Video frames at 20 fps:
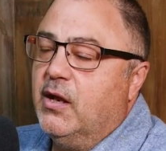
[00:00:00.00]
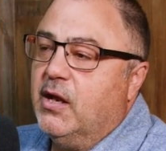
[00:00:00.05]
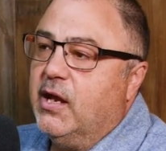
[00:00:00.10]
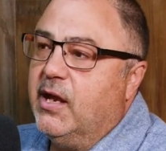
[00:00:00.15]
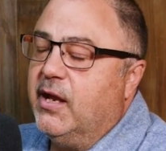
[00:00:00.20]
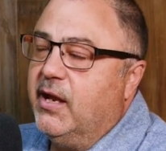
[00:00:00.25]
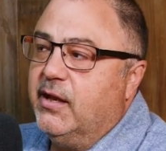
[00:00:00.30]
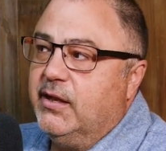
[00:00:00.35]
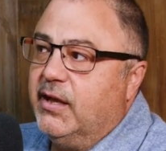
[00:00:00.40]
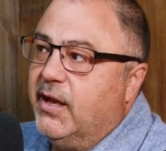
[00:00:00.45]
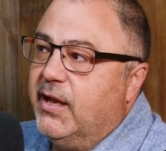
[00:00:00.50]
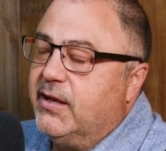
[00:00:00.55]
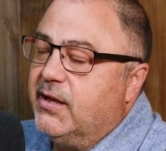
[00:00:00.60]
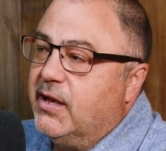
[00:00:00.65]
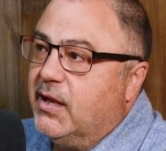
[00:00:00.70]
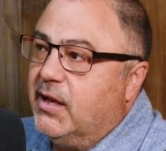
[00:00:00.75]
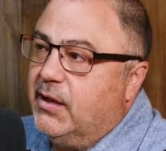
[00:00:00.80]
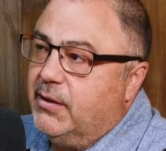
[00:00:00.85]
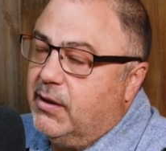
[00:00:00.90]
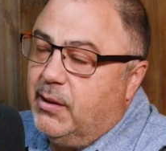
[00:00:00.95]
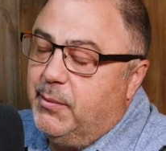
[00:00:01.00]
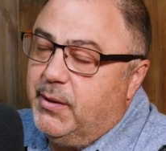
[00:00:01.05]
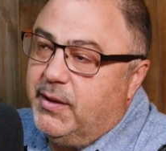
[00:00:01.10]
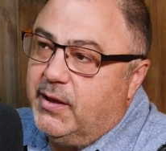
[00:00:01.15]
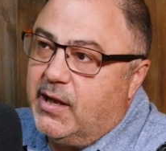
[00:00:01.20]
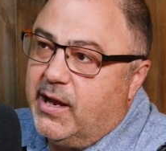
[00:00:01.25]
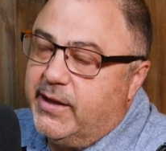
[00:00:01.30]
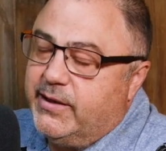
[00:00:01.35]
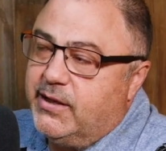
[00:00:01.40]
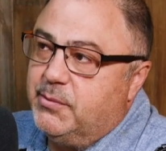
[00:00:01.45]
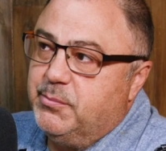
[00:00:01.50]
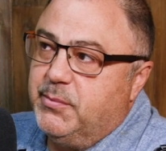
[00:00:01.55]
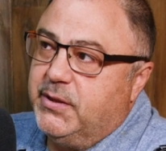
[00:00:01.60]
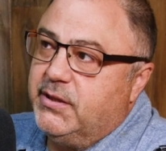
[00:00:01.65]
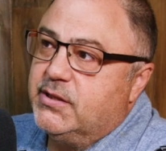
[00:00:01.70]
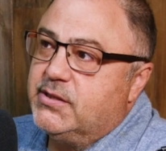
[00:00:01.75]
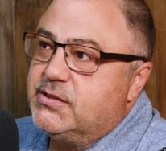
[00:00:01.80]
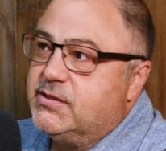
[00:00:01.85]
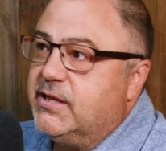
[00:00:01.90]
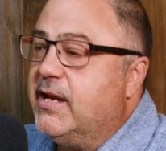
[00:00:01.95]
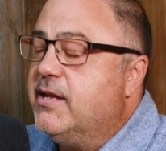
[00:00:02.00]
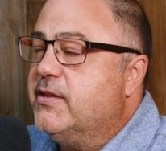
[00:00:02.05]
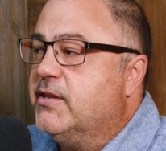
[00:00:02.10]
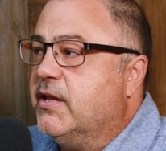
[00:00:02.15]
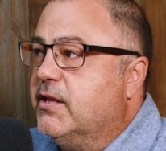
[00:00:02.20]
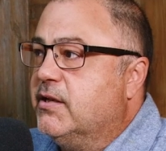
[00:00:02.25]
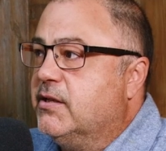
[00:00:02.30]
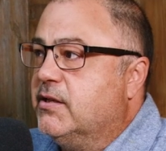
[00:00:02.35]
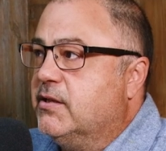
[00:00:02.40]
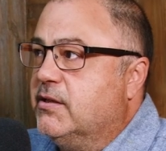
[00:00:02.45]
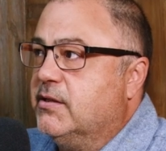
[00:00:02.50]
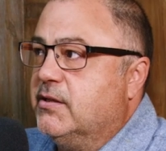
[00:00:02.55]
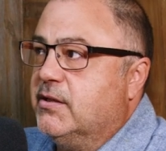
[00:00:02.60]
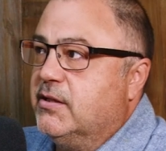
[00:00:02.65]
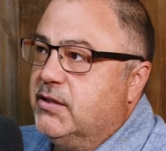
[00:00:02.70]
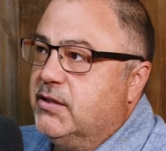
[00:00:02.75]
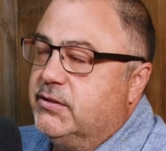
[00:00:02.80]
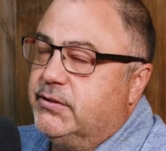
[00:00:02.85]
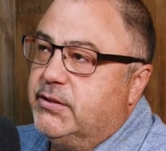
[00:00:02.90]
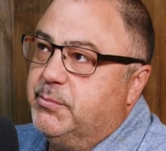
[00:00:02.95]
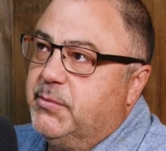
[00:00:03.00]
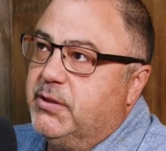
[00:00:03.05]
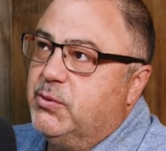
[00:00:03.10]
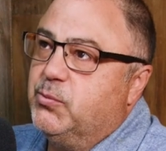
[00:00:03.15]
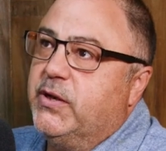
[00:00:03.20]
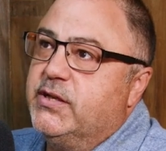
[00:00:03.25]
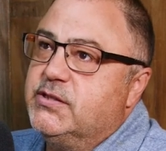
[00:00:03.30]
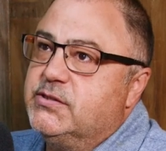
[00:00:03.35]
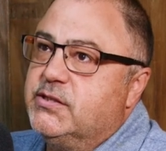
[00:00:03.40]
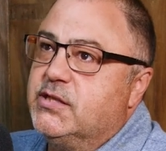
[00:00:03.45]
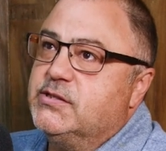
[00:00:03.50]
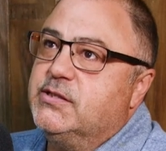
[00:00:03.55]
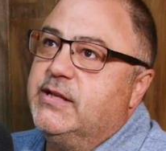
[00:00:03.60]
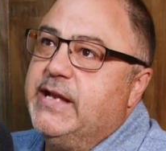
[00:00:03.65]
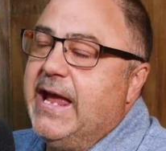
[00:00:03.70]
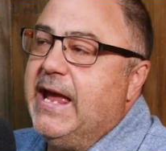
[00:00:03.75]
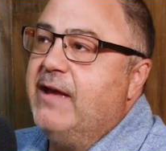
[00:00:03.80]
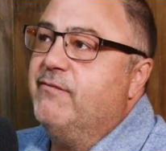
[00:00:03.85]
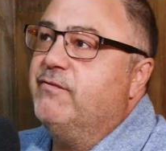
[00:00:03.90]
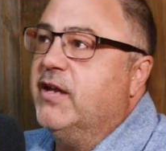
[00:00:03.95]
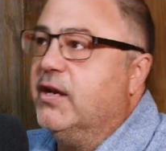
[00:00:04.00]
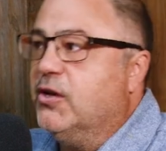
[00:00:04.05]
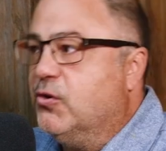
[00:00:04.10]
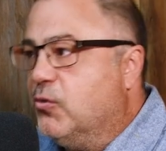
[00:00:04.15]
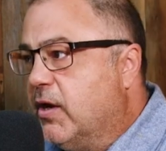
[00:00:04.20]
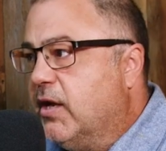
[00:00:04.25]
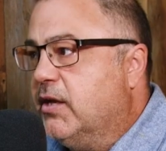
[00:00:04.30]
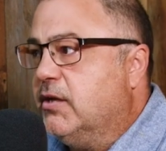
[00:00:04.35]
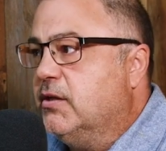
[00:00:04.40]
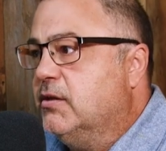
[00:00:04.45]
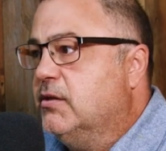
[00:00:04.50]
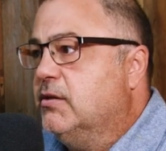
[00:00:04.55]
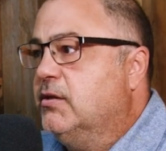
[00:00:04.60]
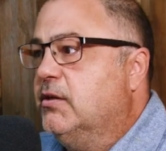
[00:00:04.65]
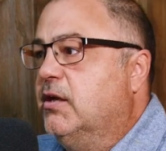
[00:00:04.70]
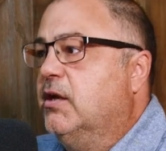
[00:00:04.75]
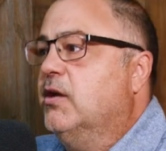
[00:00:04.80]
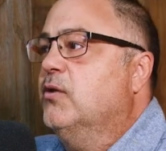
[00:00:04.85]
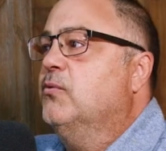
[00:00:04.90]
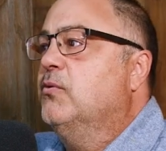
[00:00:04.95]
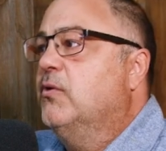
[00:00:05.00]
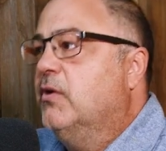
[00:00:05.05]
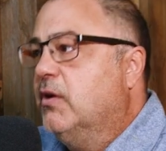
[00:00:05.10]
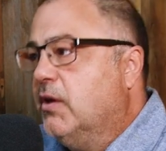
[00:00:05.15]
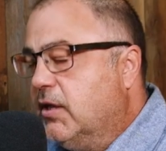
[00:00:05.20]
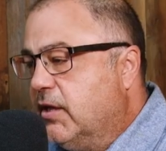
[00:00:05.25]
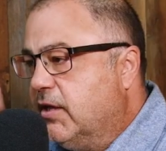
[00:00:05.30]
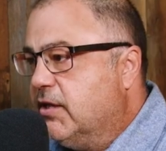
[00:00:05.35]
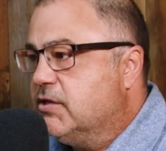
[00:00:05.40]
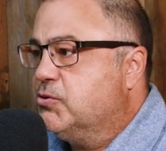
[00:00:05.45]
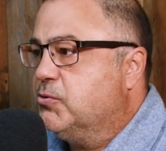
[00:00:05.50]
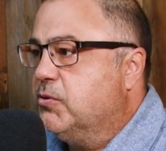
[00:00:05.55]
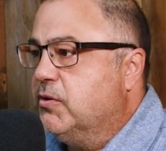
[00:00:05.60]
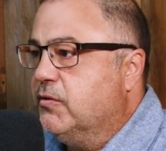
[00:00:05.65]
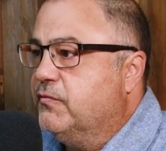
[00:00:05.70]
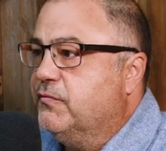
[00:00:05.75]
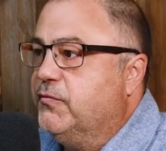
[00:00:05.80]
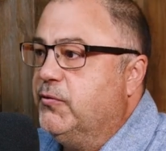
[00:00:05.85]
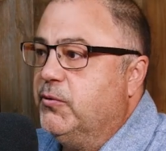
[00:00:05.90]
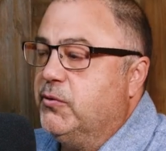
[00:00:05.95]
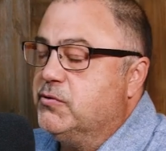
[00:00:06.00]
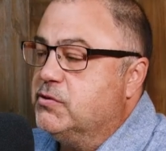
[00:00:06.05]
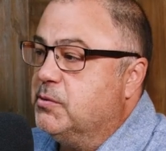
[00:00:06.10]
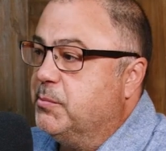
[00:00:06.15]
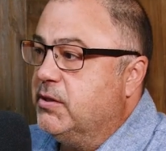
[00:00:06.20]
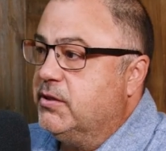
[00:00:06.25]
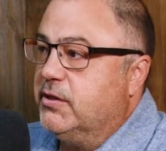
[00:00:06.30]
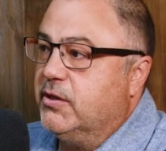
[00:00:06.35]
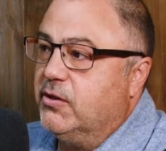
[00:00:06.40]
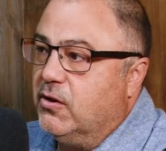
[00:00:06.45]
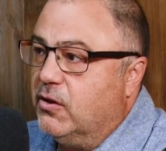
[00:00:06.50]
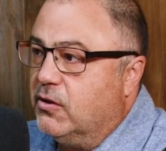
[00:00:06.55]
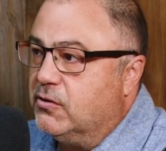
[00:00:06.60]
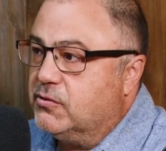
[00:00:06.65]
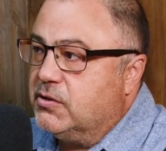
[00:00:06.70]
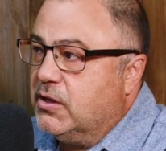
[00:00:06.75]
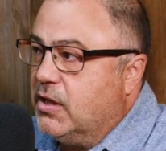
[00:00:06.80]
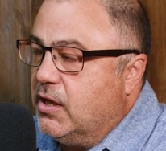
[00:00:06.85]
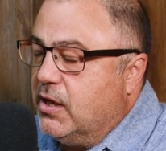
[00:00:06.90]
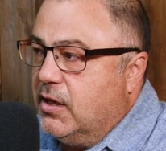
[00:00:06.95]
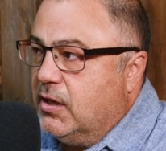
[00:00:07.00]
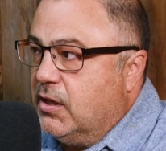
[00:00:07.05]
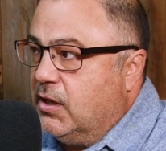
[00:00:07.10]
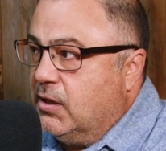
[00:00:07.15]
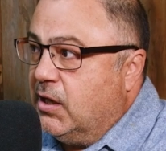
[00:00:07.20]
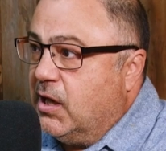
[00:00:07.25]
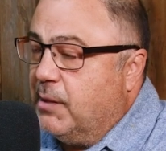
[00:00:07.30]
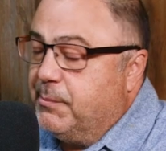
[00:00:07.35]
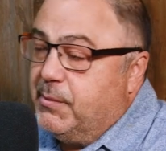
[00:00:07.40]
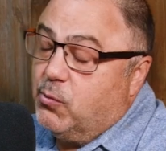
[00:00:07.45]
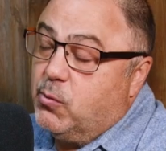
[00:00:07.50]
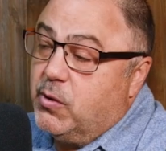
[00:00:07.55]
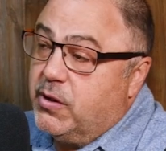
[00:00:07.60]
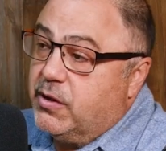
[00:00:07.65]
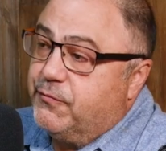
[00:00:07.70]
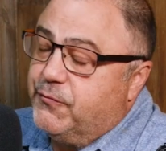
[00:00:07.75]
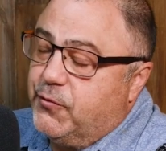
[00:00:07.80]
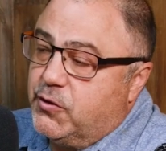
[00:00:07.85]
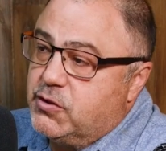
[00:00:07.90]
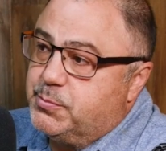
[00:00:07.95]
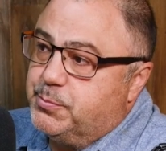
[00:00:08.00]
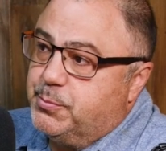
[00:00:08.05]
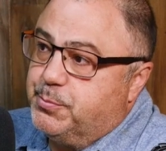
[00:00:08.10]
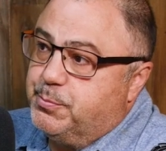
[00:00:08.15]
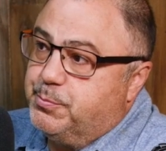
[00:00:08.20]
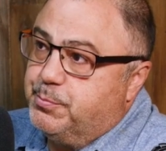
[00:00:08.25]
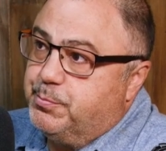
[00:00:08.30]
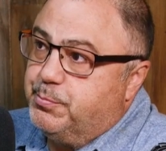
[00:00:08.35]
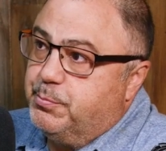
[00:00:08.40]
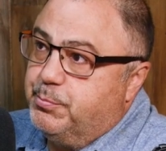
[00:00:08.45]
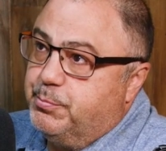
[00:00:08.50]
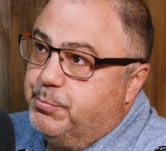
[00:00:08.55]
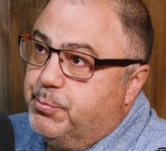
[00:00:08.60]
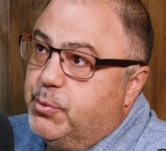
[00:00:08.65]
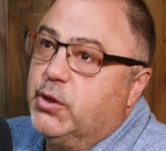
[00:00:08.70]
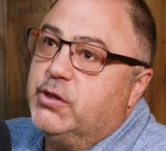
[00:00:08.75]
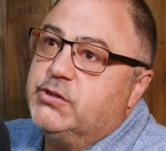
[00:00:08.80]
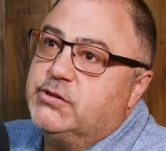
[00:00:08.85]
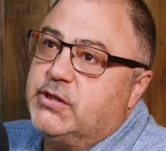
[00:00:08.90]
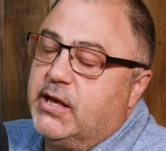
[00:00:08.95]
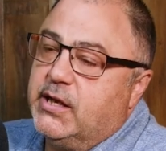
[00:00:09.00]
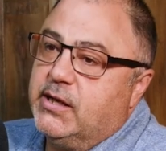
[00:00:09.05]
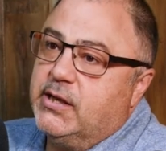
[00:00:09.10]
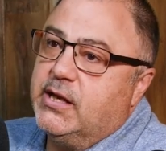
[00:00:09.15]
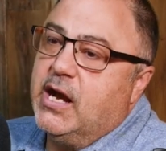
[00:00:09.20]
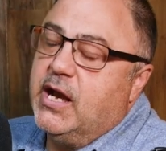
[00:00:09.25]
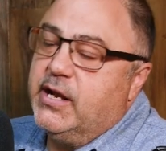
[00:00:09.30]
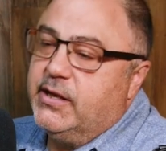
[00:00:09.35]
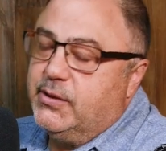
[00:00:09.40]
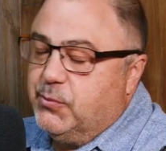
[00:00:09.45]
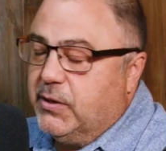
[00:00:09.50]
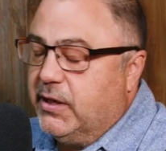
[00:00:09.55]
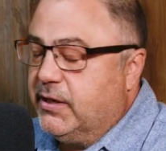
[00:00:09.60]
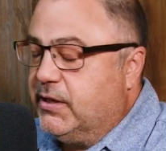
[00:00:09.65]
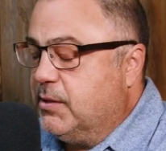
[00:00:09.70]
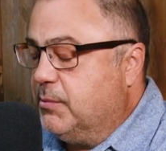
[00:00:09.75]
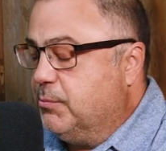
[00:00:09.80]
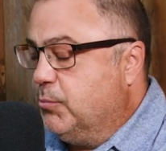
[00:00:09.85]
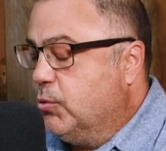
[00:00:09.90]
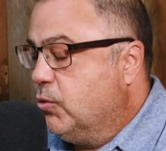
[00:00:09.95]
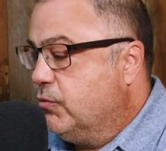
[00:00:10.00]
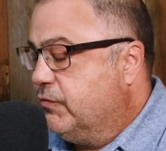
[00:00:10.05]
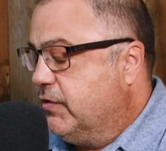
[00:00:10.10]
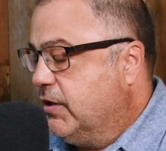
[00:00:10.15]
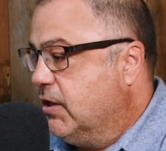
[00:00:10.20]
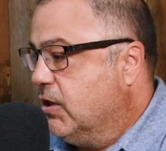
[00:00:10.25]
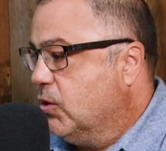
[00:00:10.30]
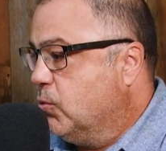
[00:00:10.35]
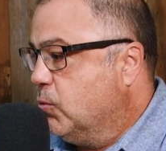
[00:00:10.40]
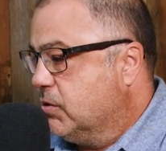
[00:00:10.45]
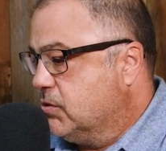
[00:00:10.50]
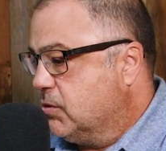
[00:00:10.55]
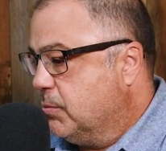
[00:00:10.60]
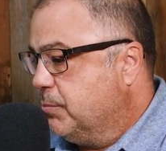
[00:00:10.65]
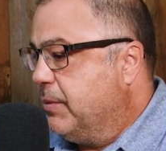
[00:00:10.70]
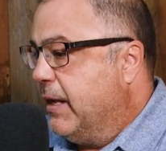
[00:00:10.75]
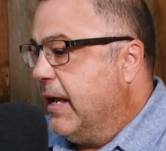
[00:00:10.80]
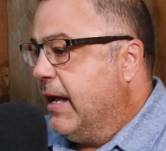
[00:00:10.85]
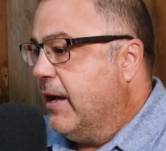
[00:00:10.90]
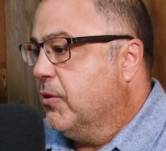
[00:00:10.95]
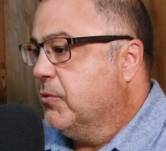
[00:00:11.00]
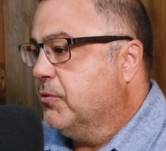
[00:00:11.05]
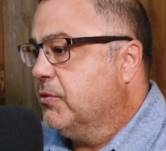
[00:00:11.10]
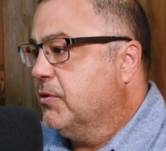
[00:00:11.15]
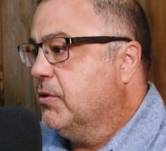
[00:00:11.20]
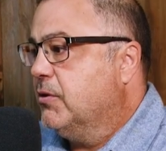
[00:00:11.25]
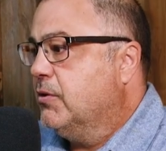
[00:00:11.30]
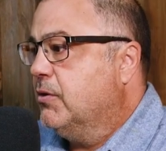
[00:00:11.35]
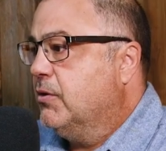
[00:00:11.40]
I, and I, I mean, I didn't mean to say that the Midwest doesn't have that great, you know, history of foods. I mean, there are, I remember one of the first books I got when I moved here was about